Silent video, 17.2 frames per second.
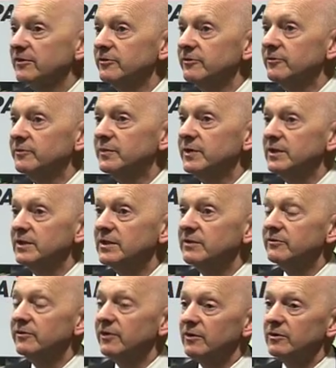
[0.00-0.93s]
who've been
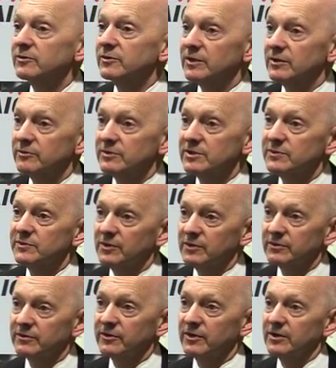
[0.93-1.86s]
involved with it
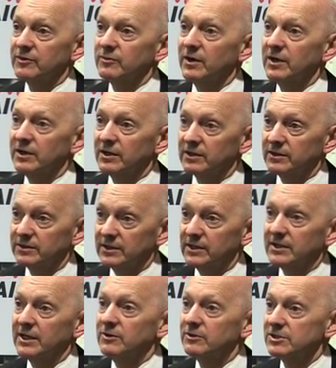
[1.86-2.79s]
respond very well,
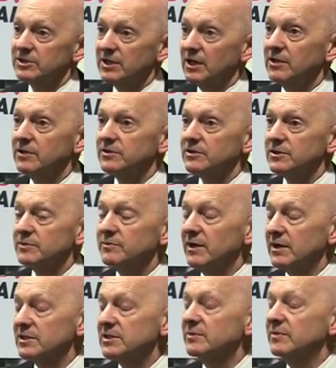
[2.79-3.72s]
and our challenge is
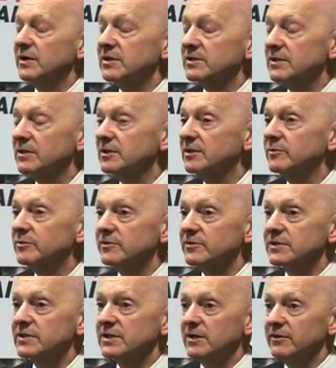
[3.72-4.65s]
maximising the number of
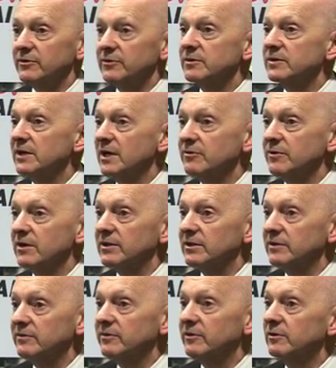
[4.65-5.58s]
staff who are
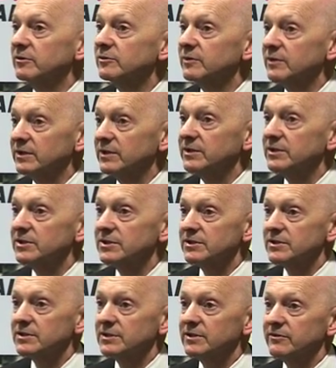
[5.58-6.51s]
directly involved with the
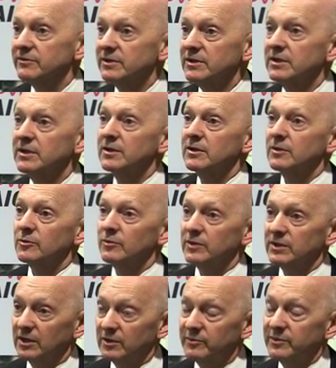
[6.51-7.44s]
initiative.
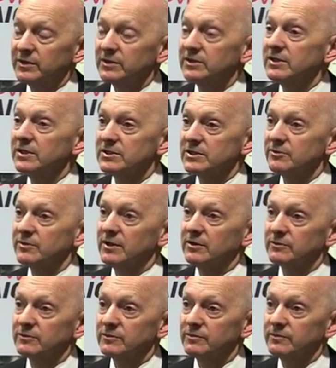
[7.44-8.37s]
We are building it
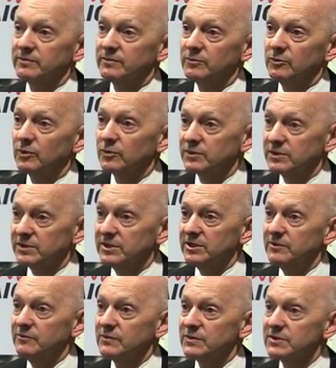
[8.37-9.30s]
around ward
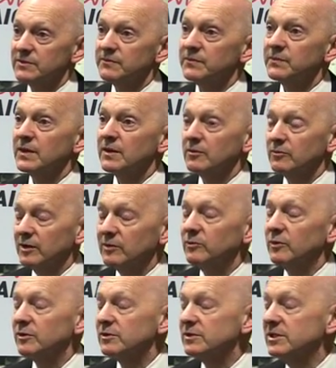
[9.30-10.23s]
teams. When
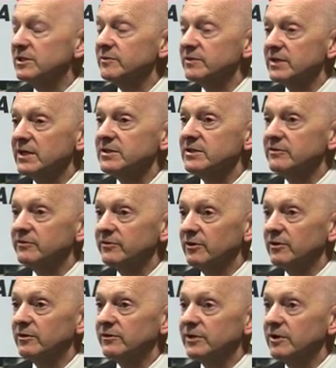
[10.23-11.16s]
ward teams get
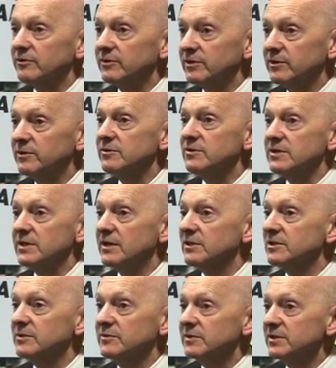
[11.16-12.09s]
involved, their
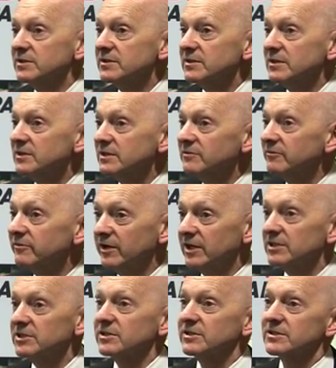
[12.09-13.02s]
enthusiasm is
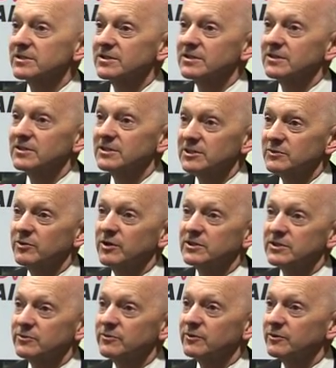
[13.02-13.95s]
infectious and it
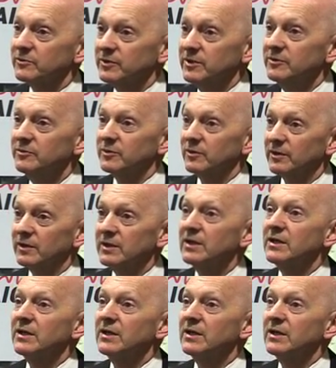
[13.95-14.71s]
spreads to other people.